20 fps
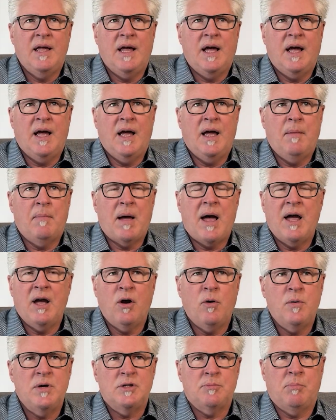I
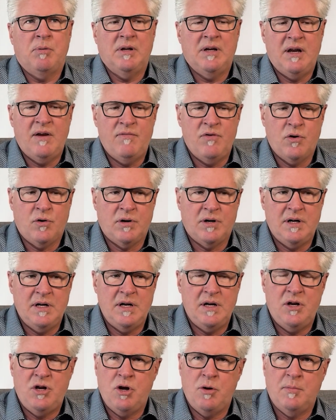always believe you're going to
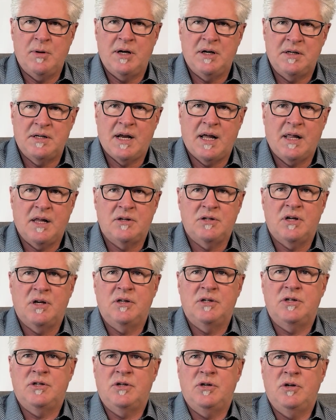need human
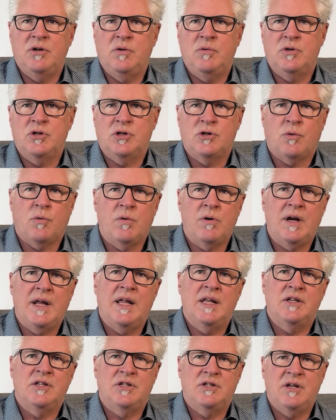intelligence to sort
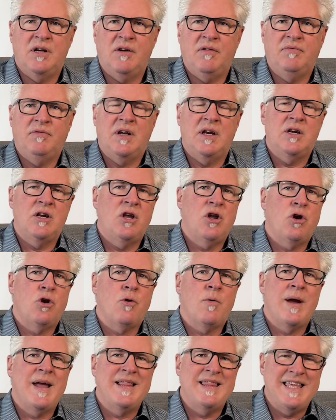and sift and
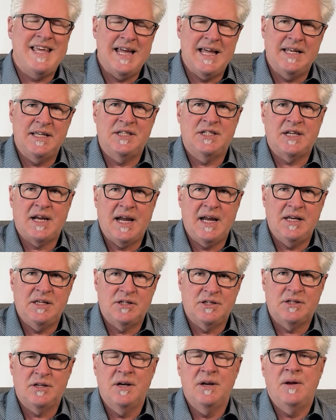curate the
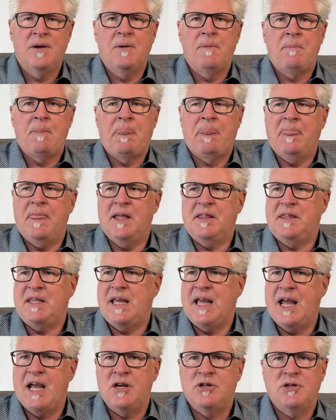insights that
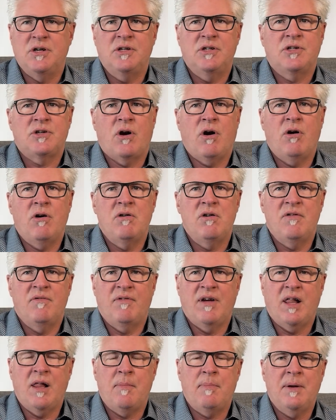the agents are
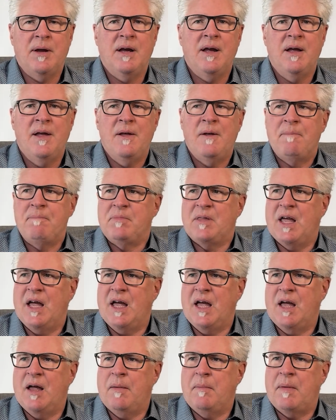developing.
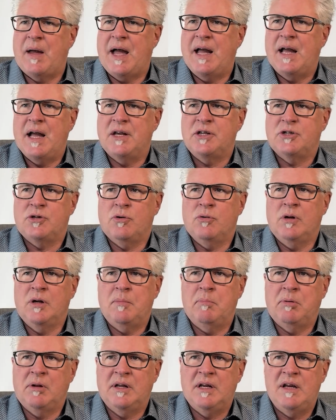I certainly
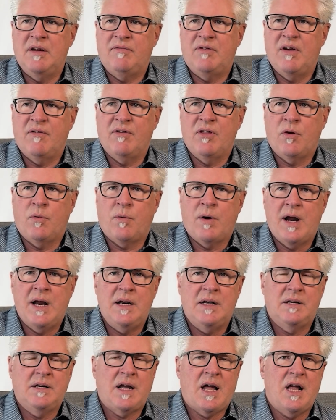believe, given the
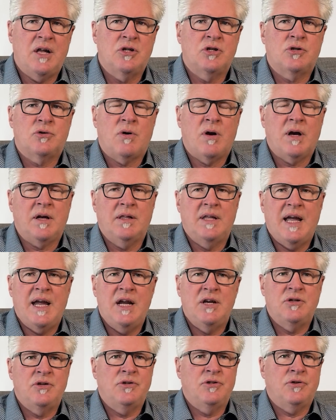right construct, the
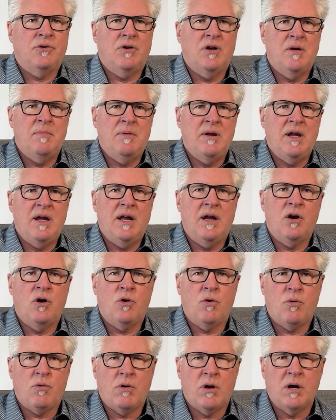agents are going to be
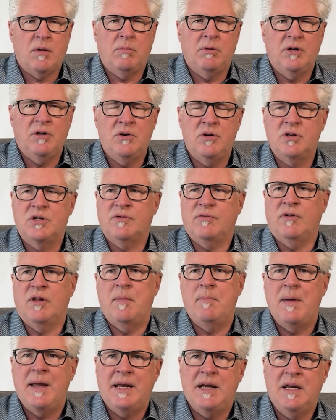incredibly useful
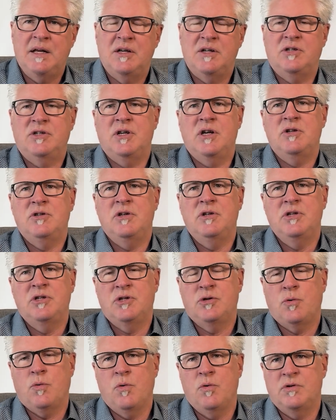at making decisions
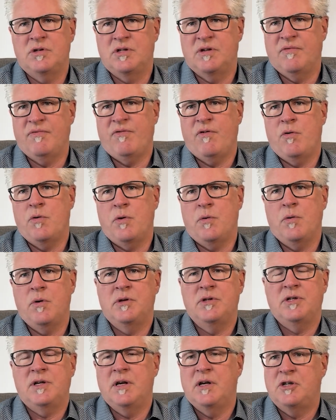towards the
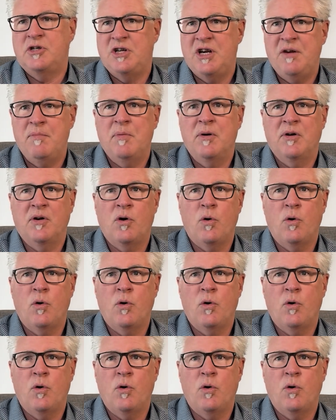furtherance and achievement of